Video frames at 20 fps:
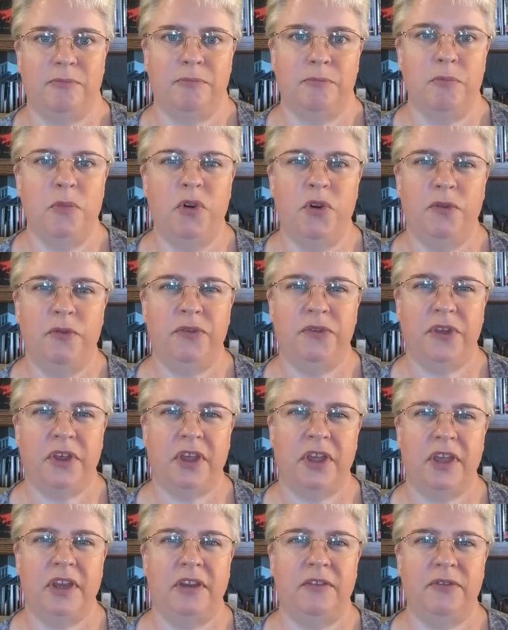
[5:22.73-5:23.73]
moves
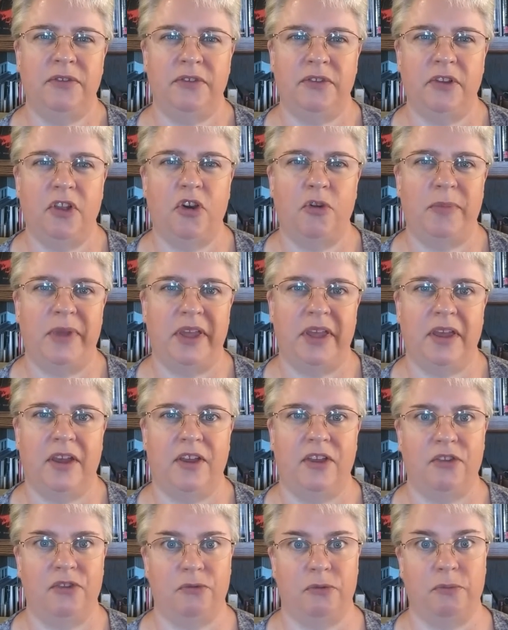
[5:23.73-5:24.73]
kind of slow
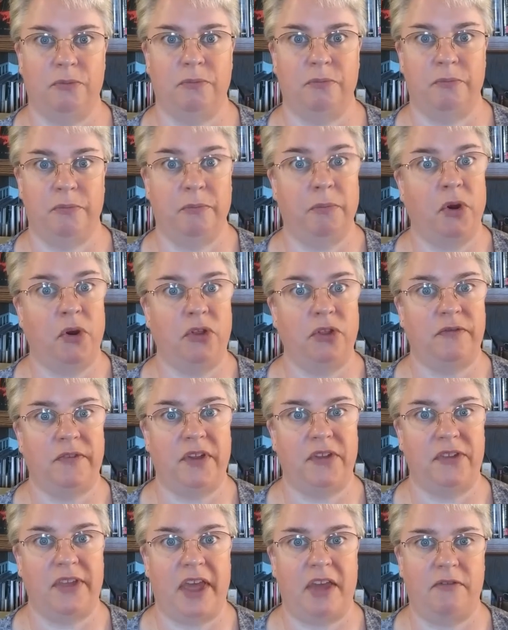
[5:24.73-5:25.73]
because both of
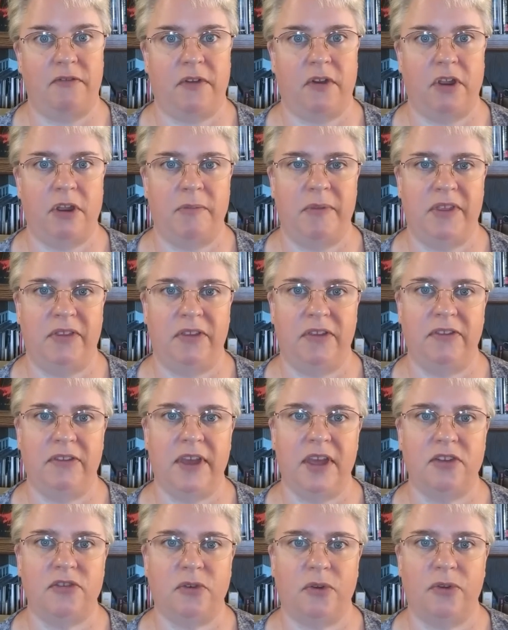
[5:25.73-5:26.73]
us have very busy
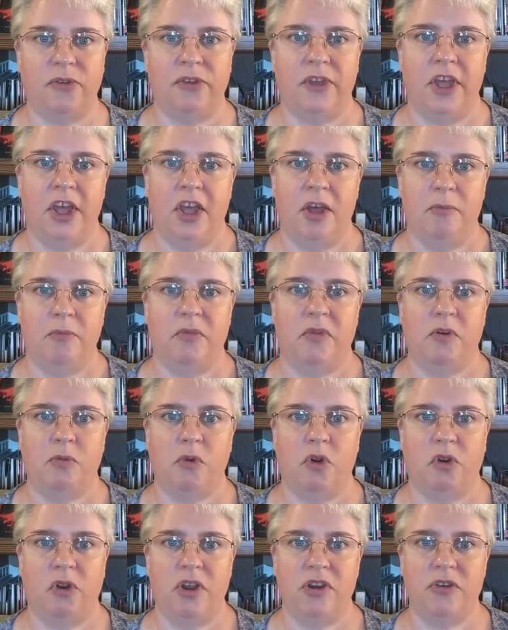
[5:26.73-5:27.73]
schedules, but
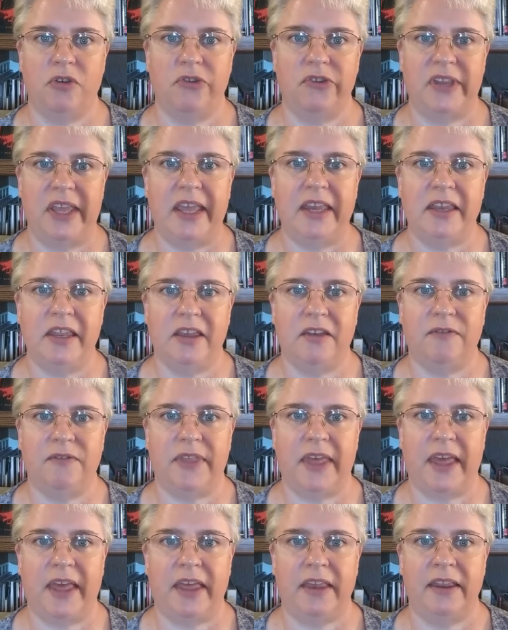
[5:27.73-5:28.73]
we're understanding of
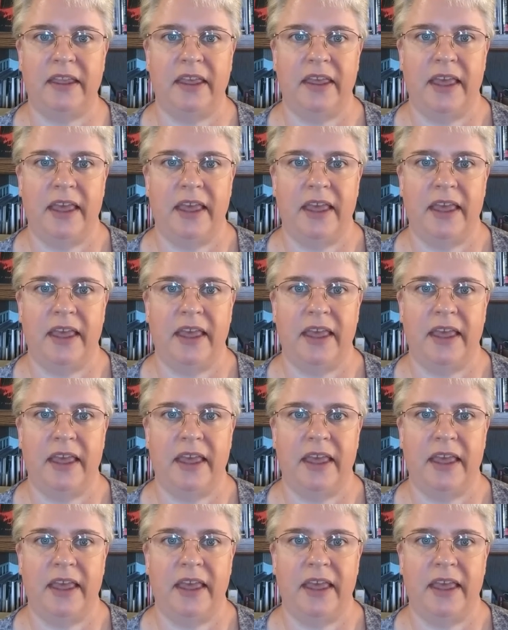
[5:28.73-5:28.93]
that.